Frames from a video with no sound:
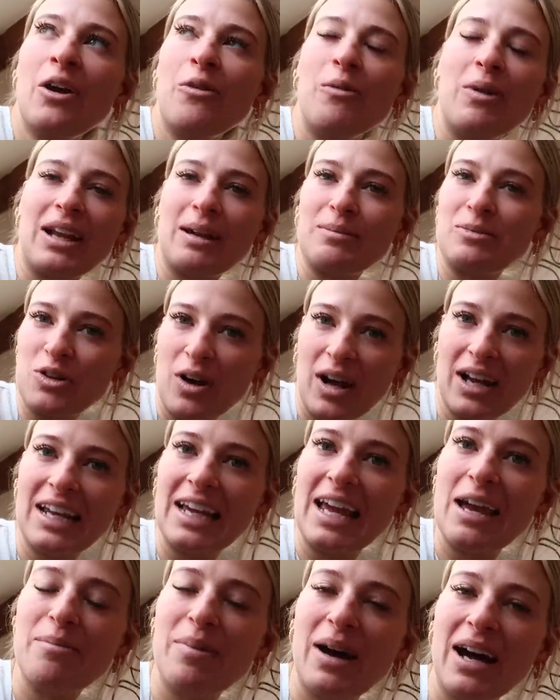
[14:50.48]
when I'm trying to
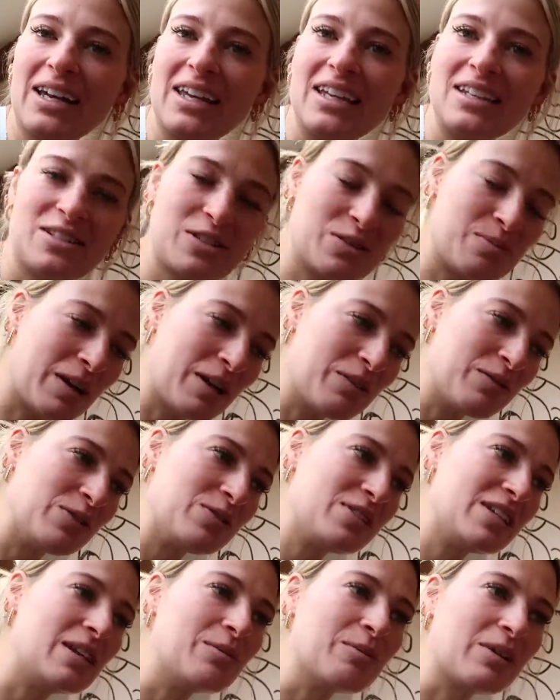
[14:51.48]
get back into my
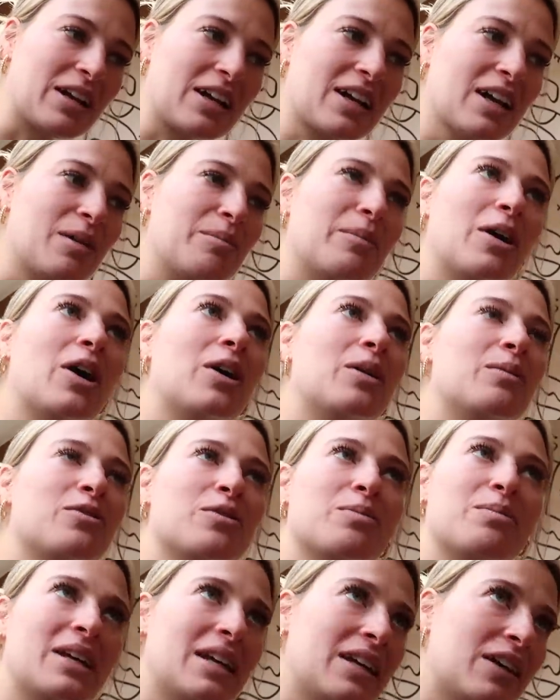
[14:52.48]
routine when I come home
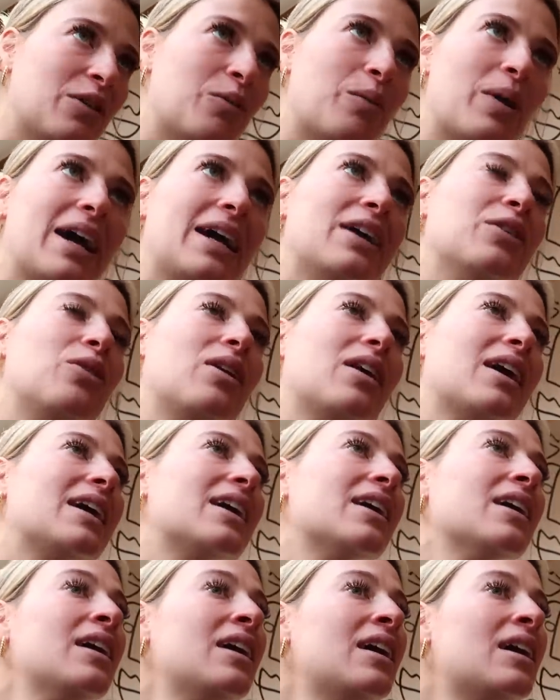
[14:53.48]
from being away or
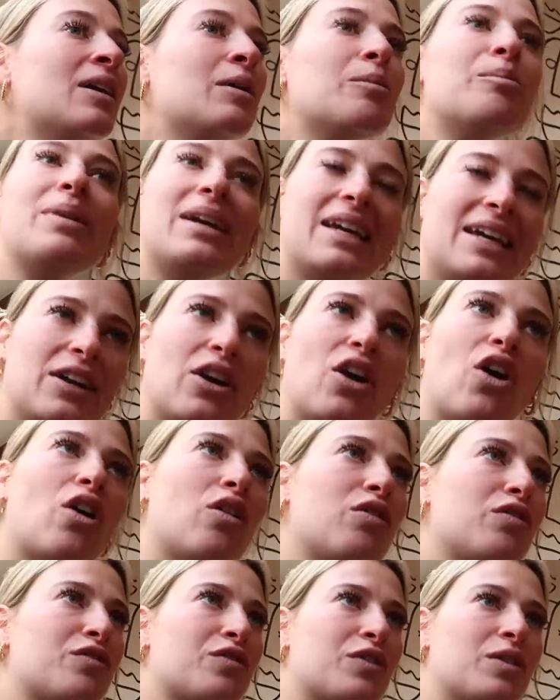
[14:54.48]
like being
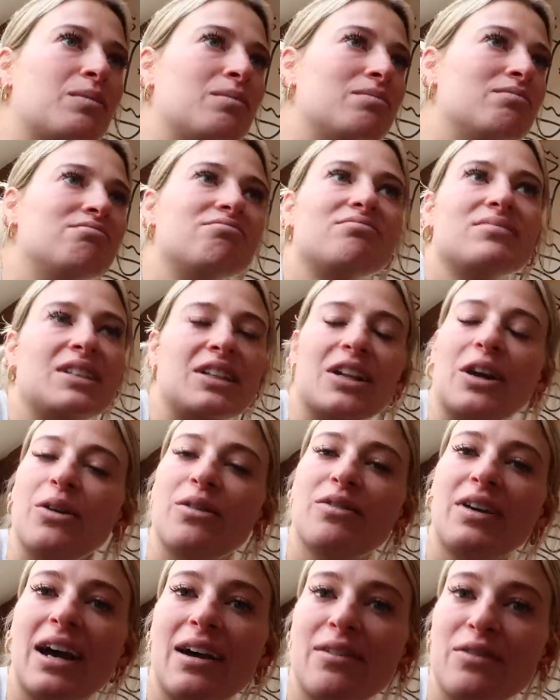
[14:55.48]
off from, you know,
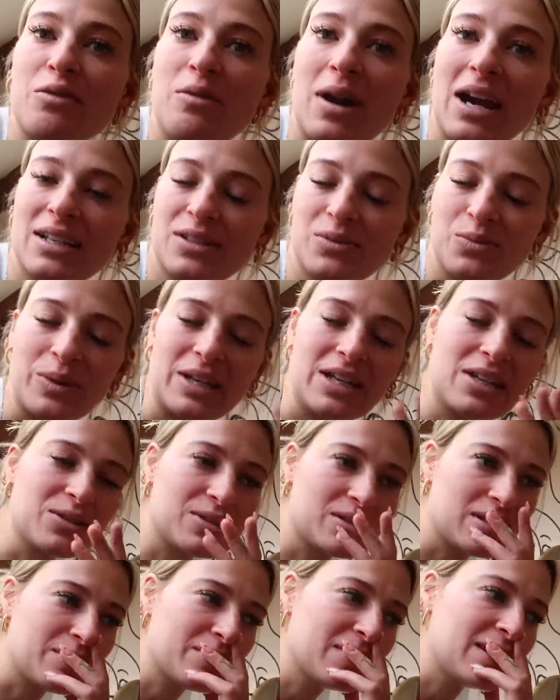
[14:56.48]
if I have a rest week or
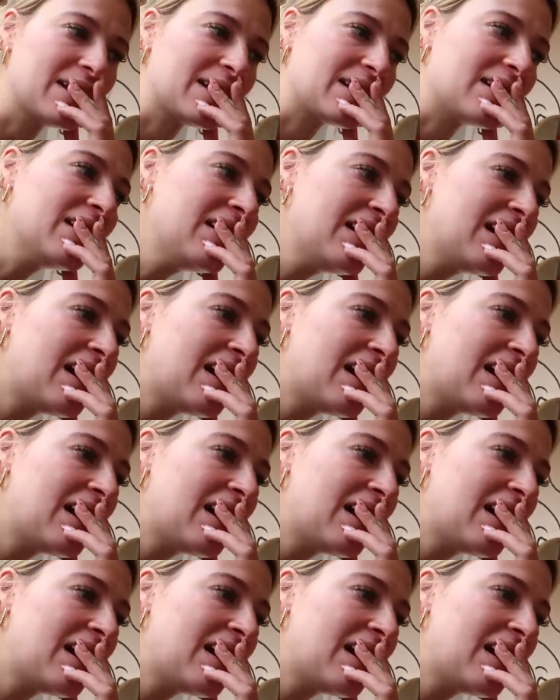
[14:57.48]
something,